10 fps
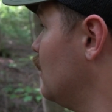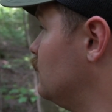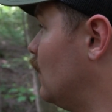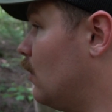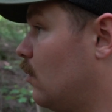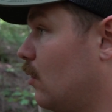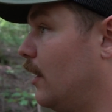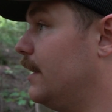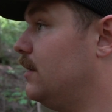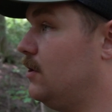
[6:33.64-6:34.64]
So we'll go
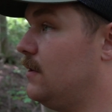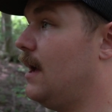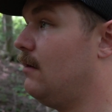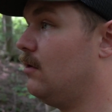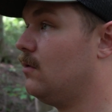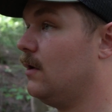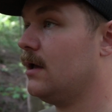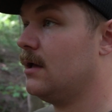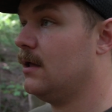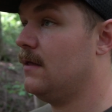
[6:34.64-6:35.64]
ahead and do that real
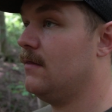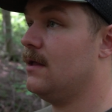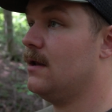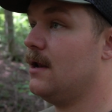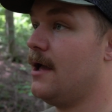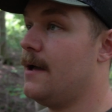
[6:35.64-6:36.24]
quick. And then,